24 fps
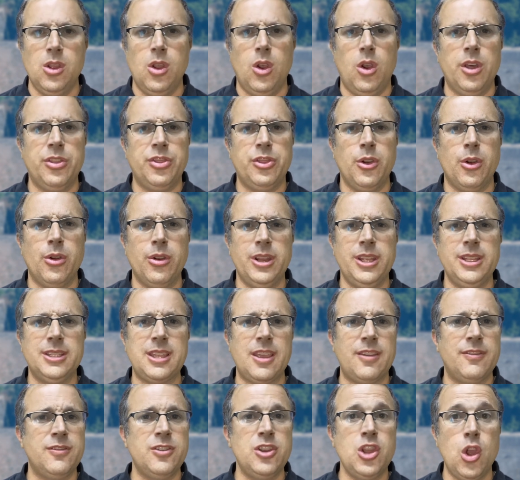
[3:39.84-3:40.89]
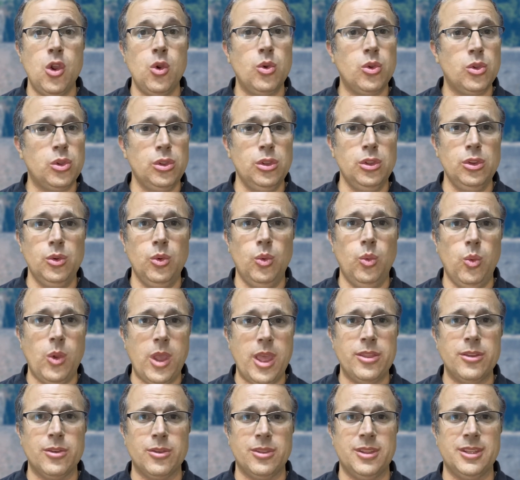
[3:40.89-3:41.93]
Authorities have no clue
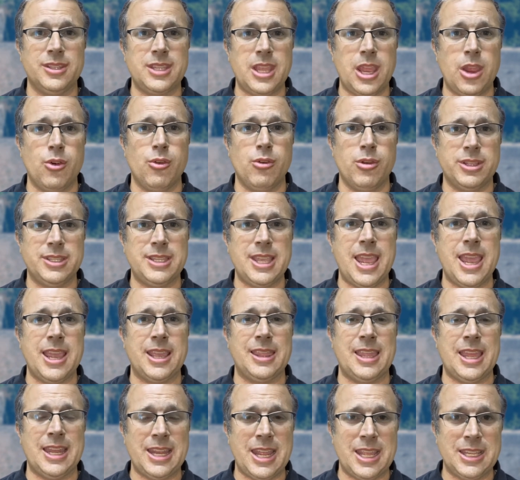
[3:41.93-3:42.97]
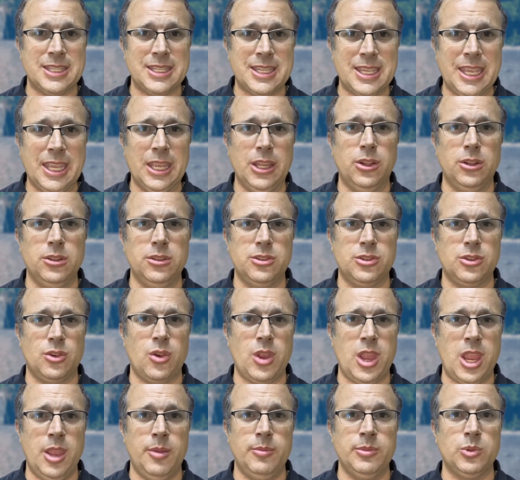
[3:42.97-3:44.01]
whether the terror attack that has killed
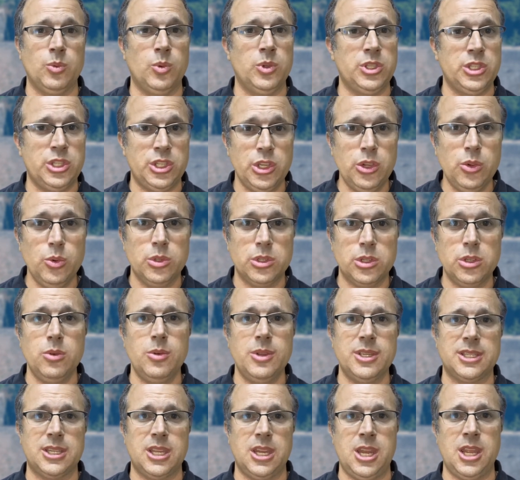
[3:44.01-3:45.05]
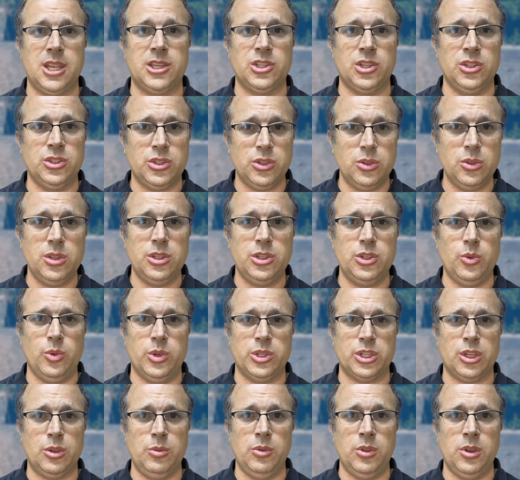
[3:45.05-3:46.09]
Sir Ames was due to his connection to the
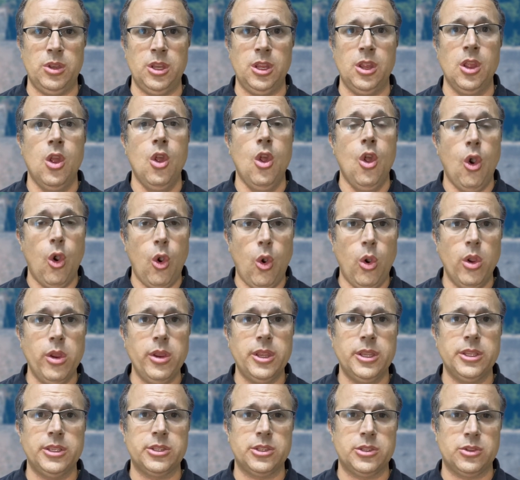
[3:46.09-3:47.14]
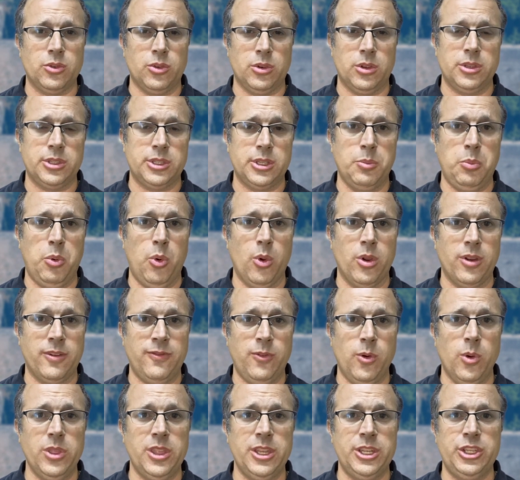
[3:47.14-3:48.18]
Jewish community or his support
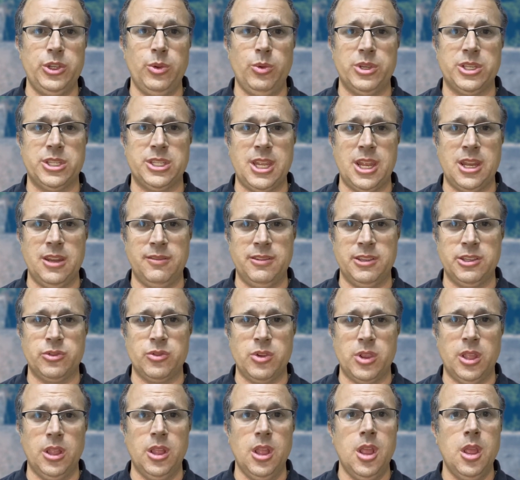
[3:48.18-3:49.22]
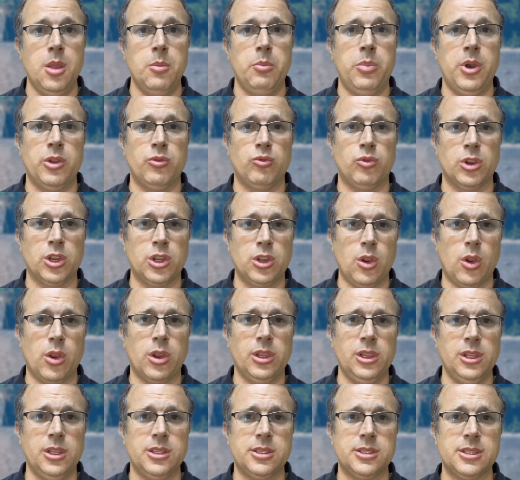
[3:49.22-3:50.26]
for the Jewish state of Israel, but
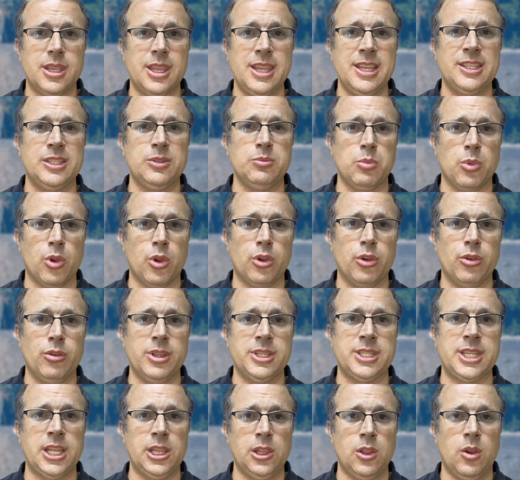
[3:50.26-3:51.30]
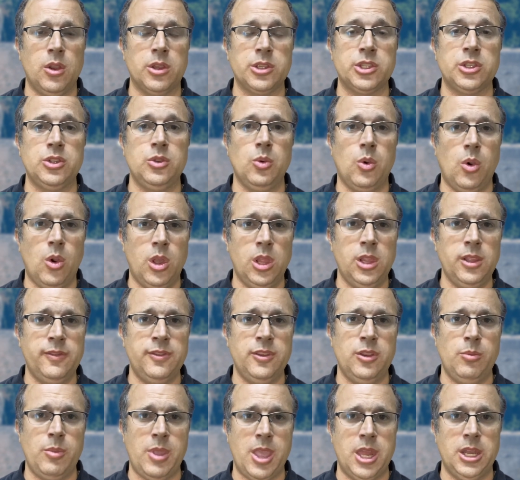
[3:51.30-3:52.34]
regardless, his murder is a loss to all
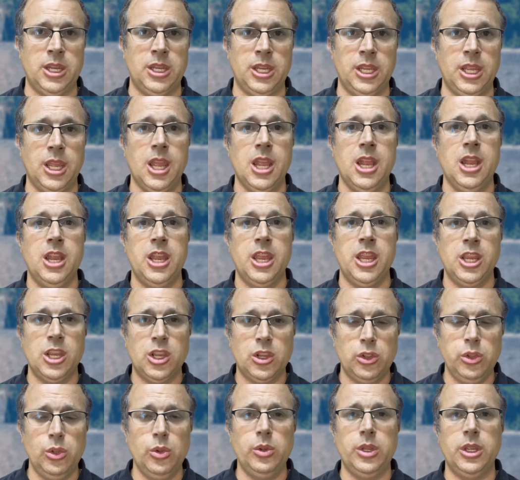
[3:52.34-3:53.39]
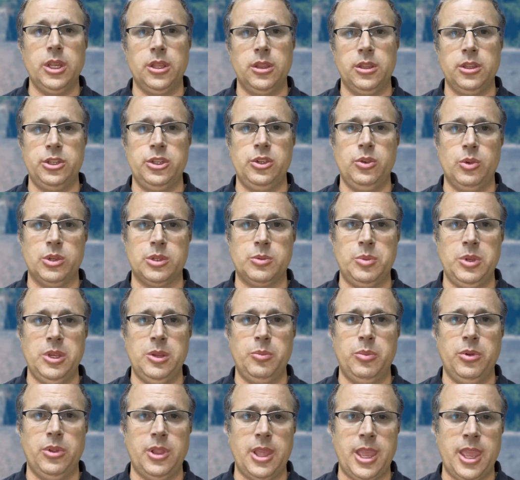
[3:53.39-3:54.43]
of humanity, including the Jewish
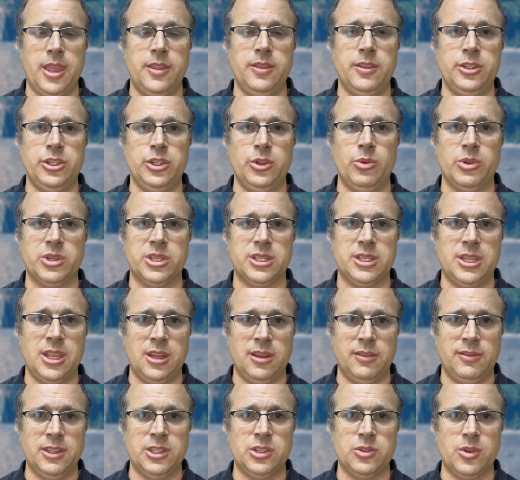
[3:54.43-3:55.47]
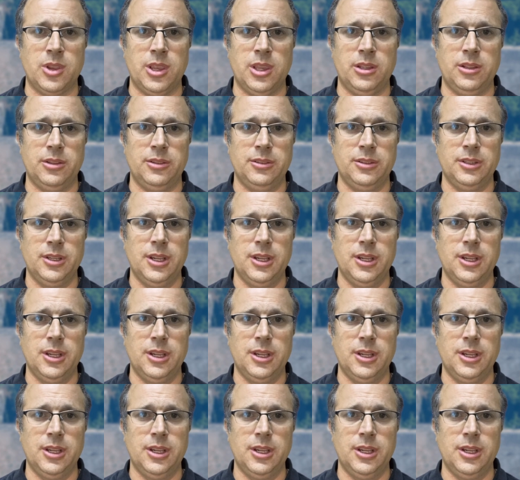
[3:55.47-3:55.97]
people and the Jewish state of Israel.